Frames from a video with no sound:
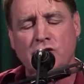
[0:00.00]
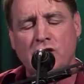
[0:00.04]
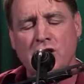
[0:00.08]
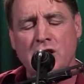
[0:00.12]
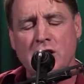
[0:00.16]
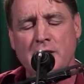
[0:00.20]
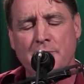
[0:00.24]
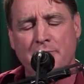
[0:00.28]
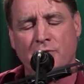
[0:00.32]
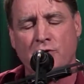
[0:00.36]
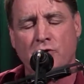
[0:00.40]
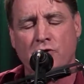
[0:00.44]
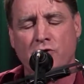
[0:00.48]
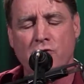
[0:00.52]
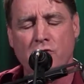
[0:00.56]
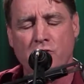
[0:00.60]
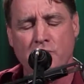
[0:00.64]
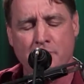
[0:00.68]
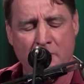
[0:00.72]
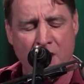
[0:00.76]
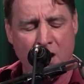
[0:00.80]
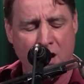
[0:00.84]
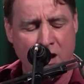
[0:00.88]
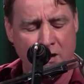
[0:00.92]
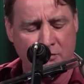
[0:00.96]
keep a
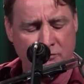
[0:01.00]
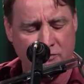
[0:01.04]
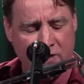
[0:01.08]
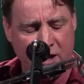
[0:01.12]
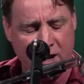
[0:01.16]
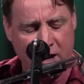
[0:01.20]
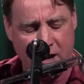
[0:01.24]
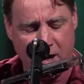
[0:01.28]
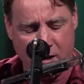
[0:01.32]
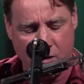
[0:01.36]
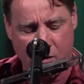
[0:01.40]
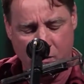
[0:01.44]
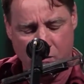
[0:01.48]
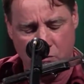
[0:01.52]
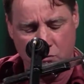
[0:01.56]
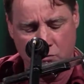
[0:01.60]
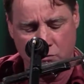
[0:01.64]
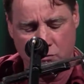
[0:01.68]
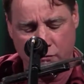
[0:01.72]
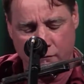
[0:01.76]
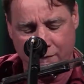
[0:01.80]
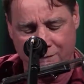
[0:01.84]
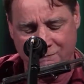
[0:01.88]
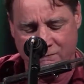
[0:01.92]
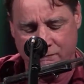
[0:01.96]
good man down.
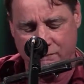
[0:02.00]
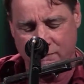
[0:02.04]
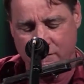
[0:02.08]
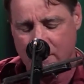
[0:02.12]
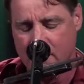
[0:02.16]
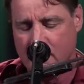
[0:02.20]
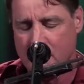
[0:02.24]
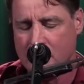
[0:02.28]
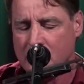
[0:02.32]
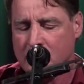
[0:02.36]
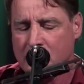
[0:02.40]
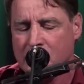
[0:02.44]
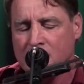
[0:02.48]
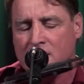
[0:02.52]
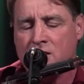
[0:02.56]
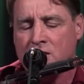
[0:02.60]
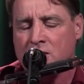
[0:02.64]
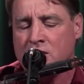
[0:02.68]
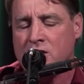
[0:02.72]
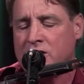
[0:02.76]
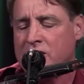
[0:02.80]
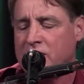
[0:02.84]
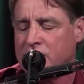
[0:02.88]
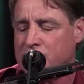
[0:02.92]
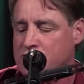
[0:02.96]

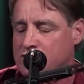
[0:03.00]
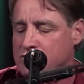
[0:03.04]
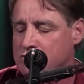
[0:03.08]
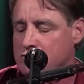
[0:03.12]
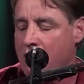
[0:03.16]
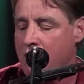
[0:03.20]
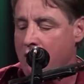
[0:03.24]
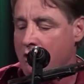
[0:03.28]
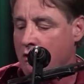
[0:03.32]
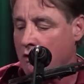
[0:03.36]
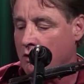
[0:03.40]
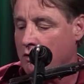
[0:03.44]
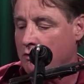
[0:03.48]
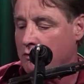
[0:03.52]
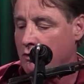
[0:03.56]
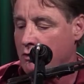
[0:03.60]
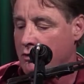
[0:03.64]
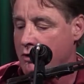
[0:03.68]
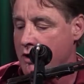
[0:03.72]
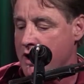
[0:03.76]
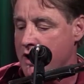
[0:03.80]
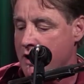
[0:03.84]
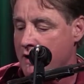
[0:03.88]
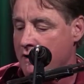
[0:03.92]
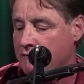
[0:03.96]
He gets
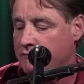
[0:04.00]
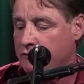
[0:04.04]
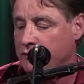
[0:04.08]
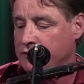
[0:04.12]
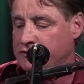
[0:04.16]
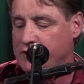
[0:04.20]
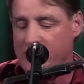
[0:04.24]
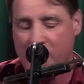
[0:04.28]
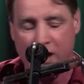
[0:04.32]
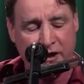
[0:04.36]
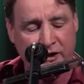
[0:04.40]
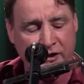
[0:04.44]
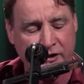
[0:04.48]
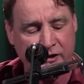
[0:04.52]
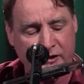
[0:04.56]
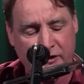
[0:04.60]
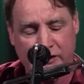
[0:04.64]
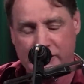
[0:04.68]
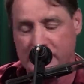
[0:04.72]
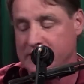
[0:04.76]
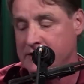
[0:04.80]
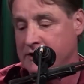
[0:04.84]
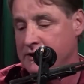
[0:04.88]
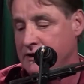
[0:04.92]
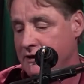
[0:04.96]
stronger every
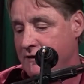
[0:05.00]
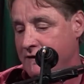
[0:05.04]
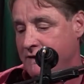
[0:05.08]
day.